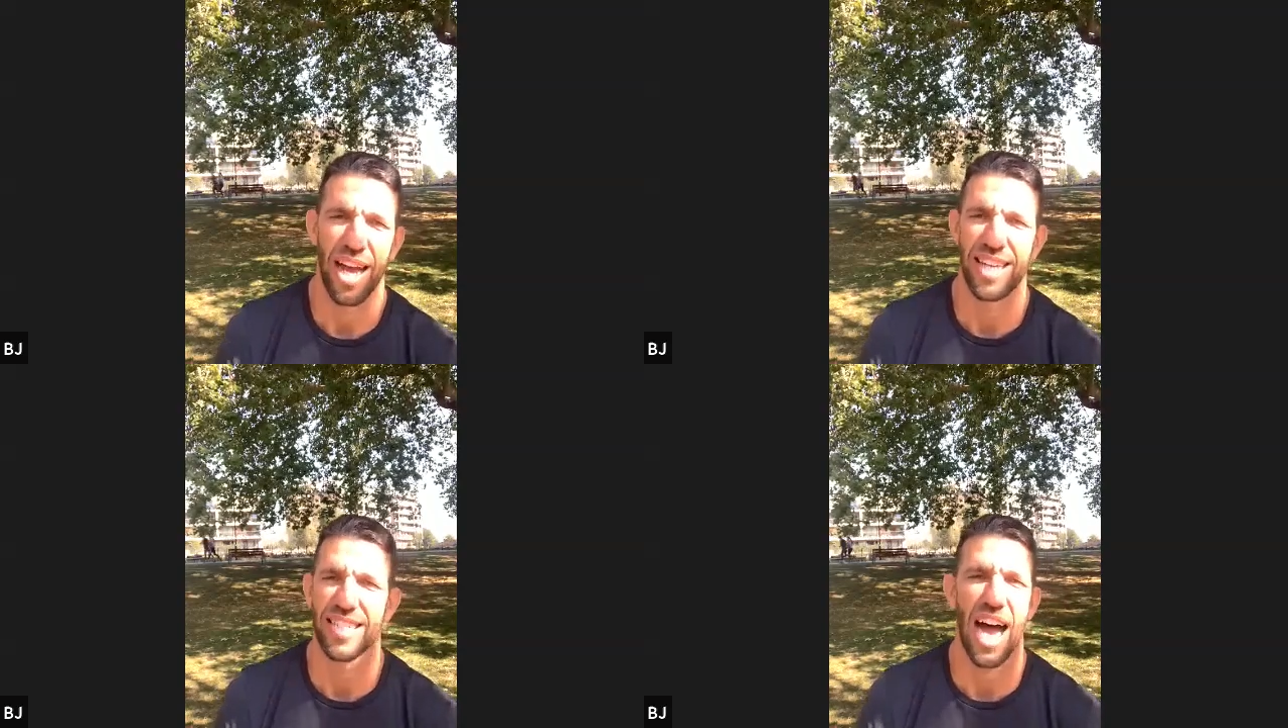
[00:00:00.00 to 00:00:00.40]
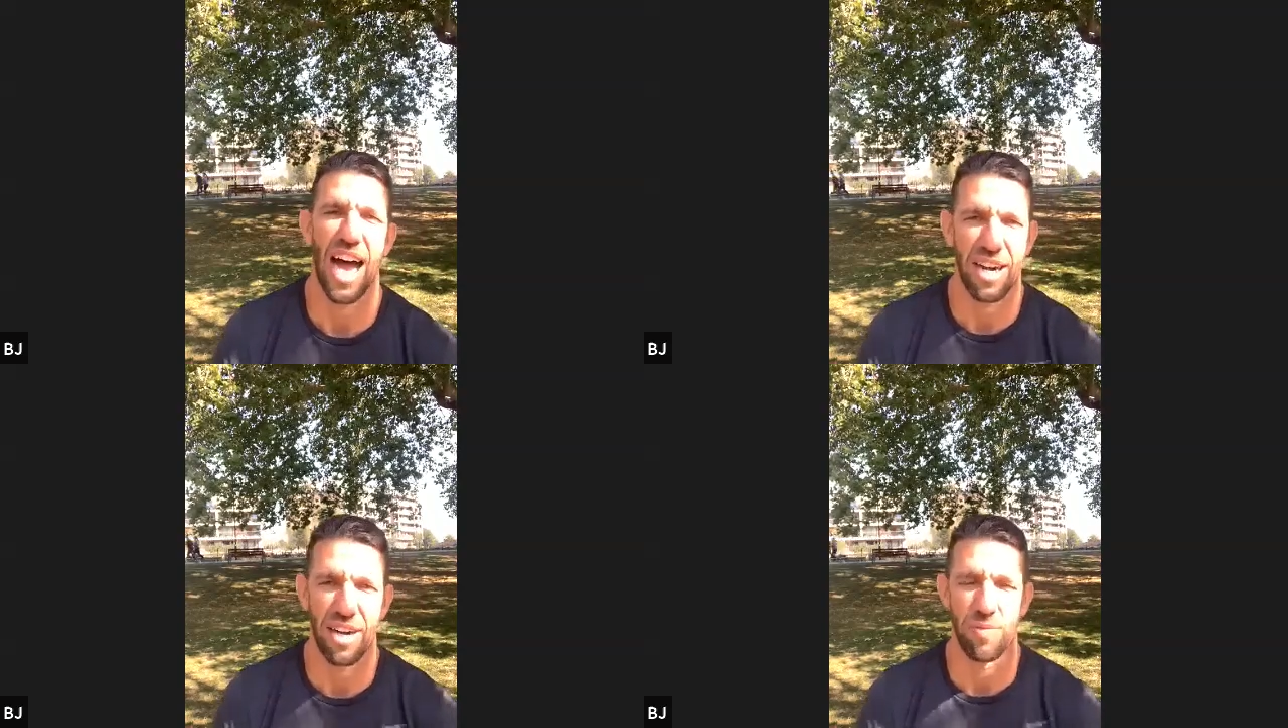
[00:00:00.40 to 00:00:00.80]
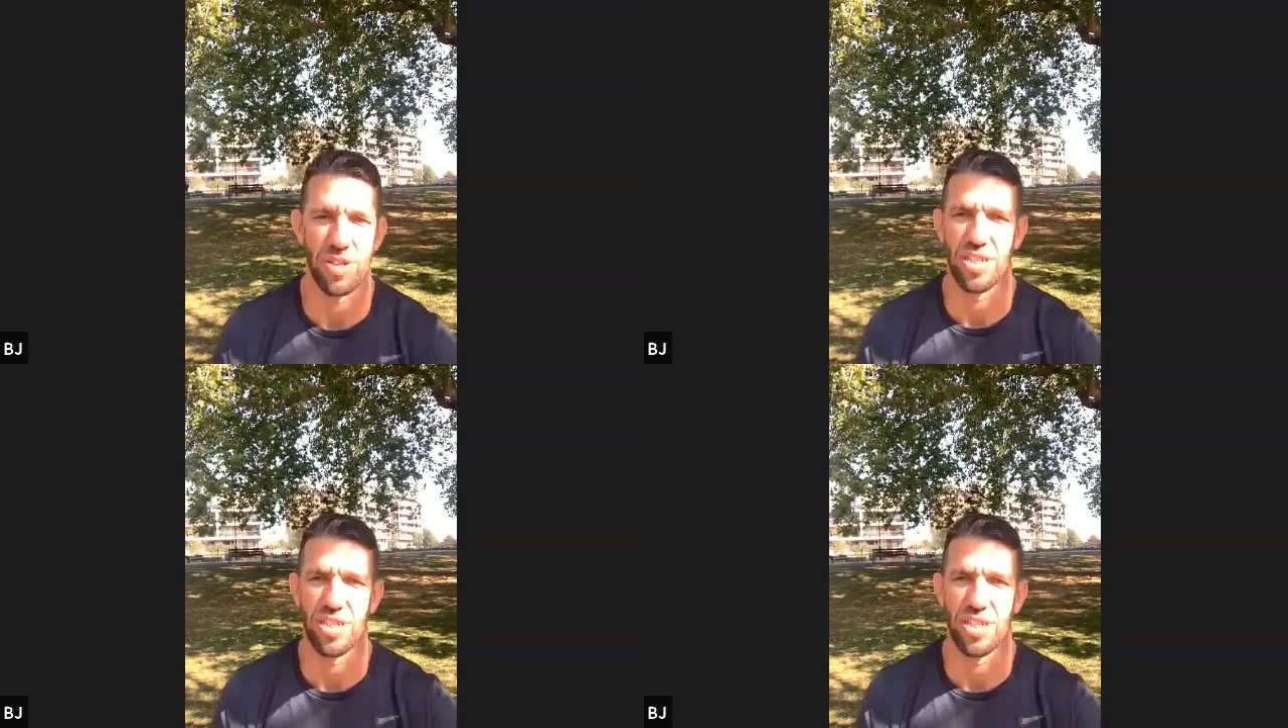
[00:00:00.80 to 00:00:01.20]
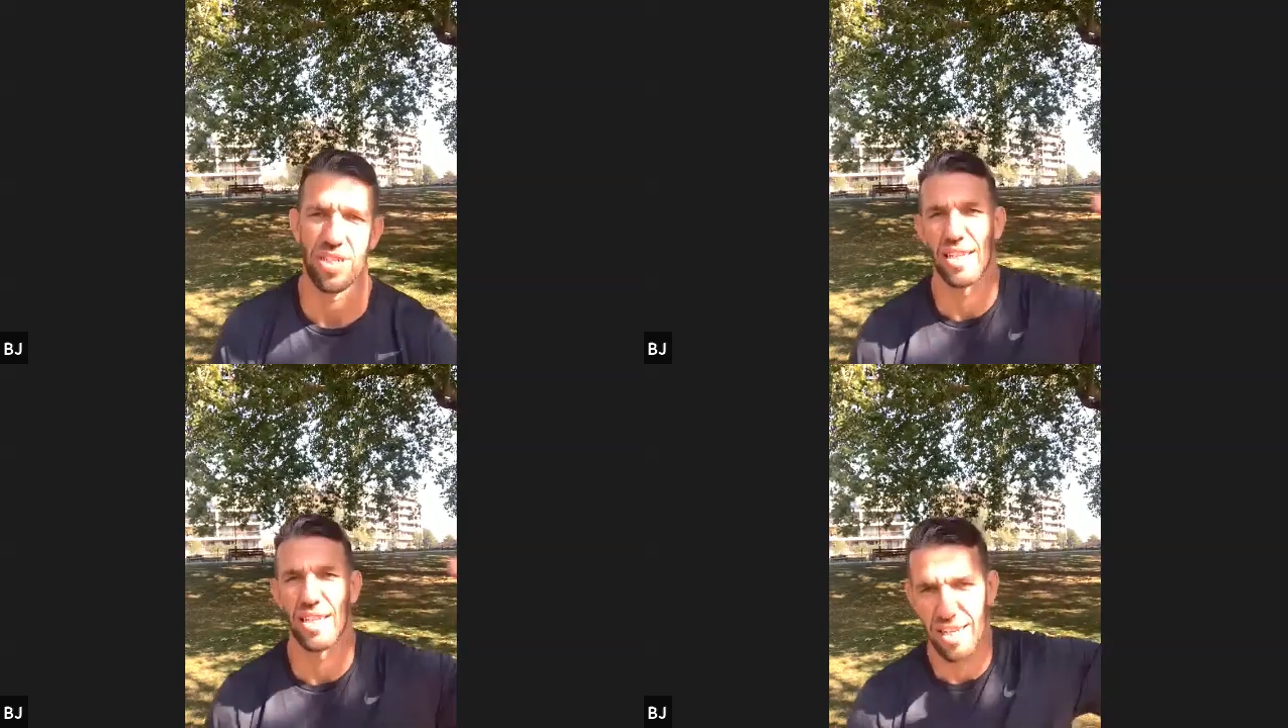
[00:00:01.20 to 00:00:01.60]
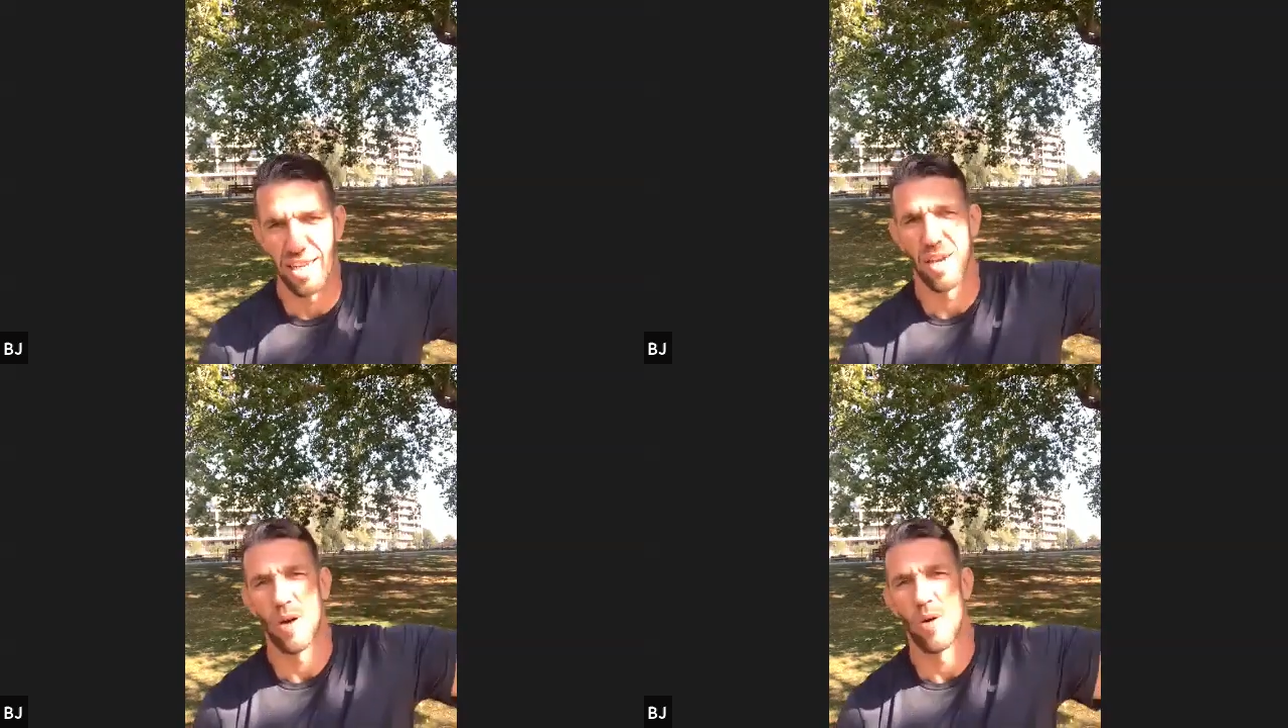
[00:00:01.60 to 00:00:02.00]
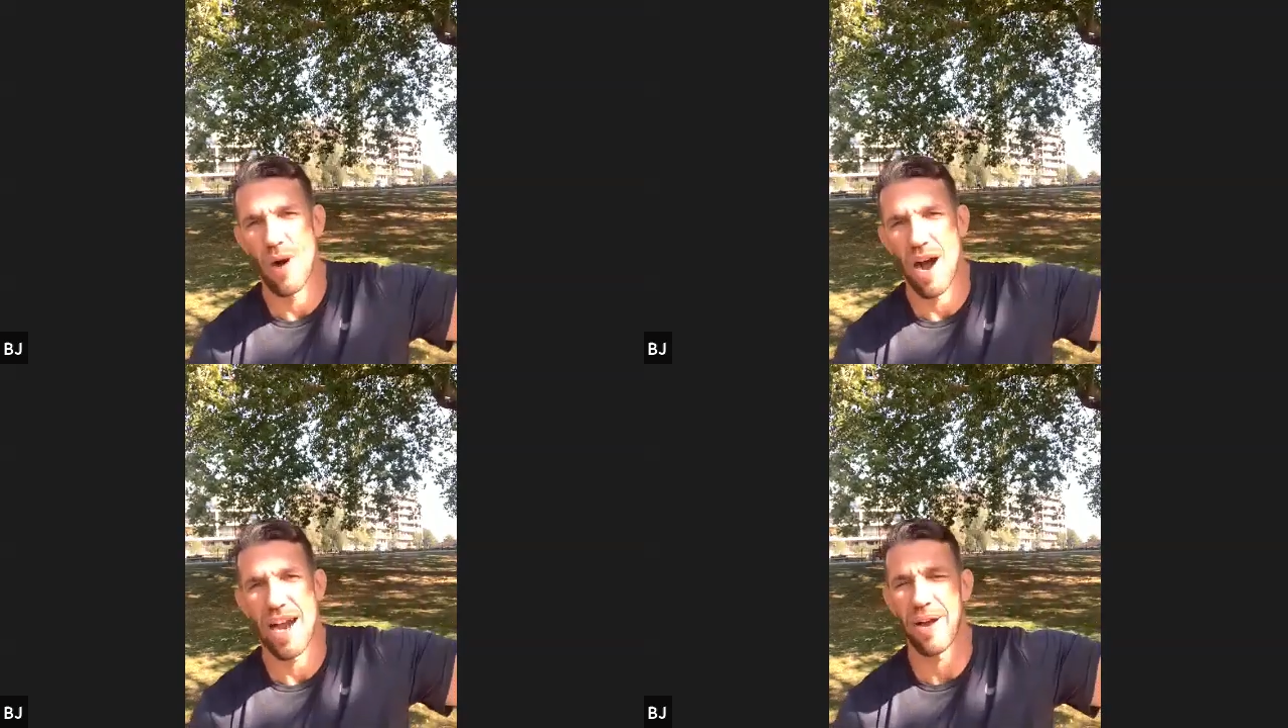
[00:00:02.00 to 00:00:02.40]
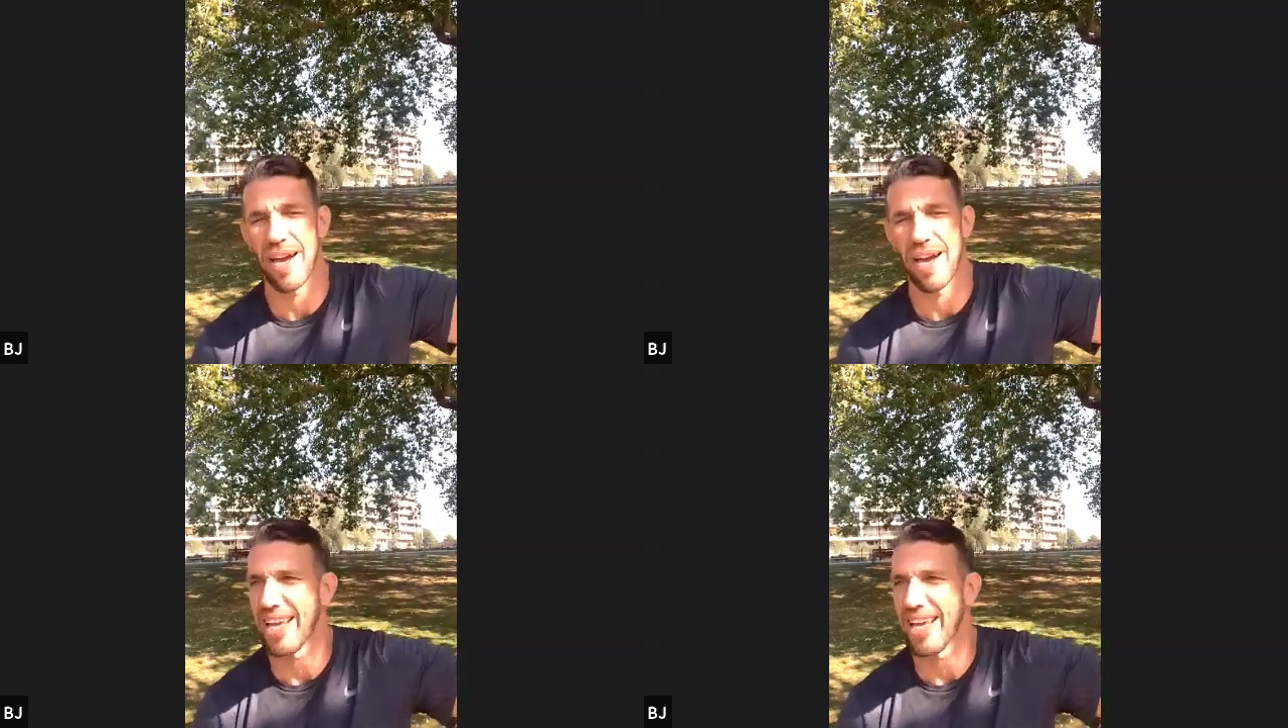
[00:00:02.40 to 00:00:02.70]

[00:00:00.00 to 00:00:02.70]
ASADA, which links to WADA back